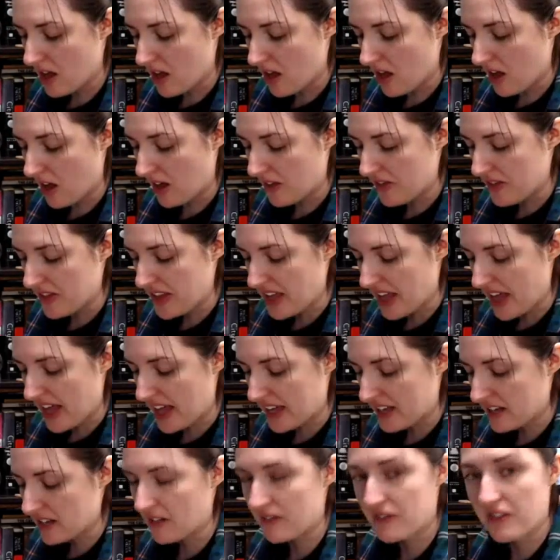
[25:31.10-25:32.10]
on the
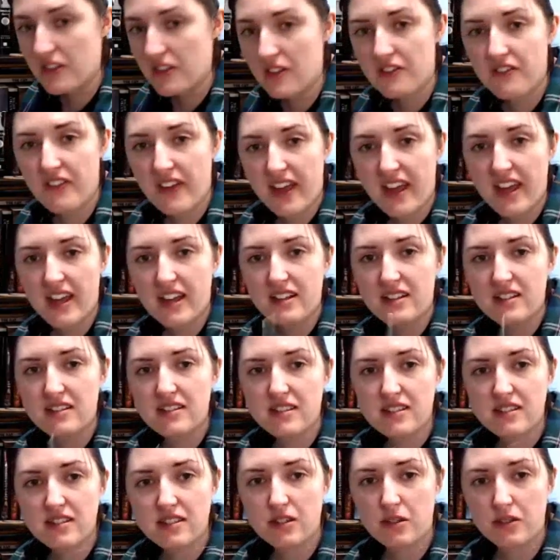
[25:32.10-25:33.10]
end of the
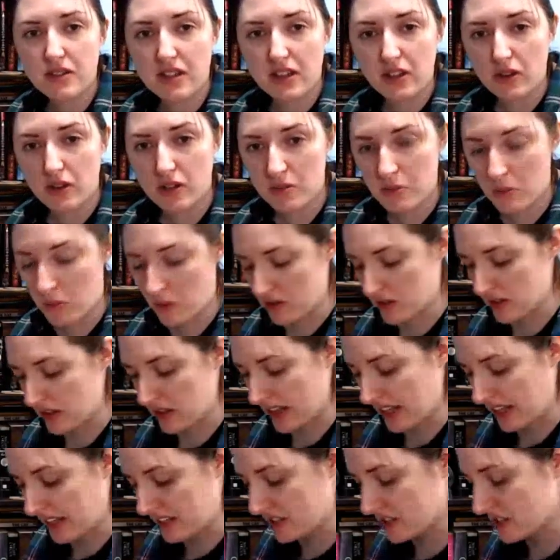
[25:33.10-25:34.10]
fans so they look more
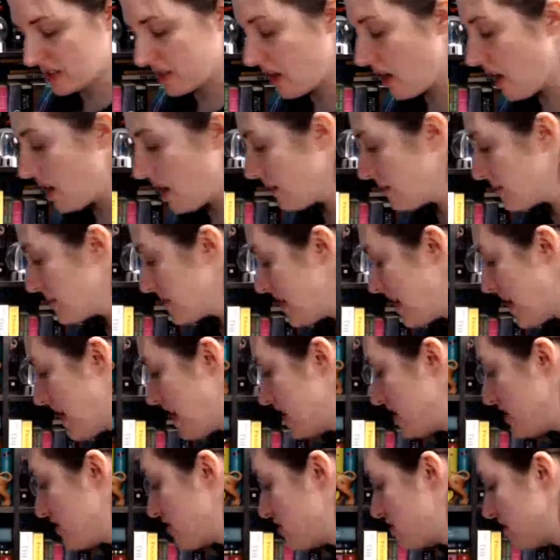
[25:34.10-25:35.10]
like a scalloped
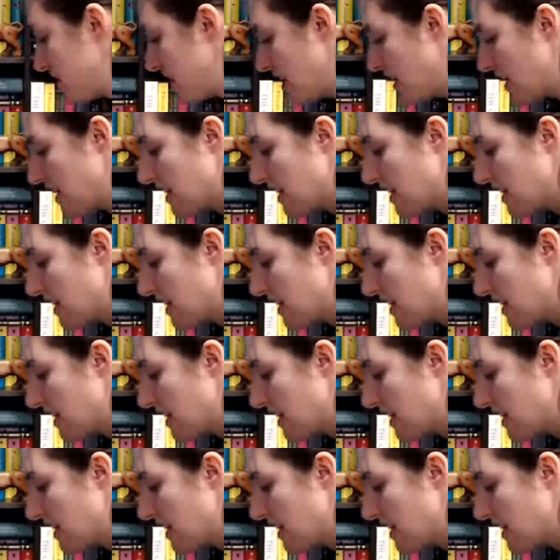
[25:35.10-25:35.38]
edge.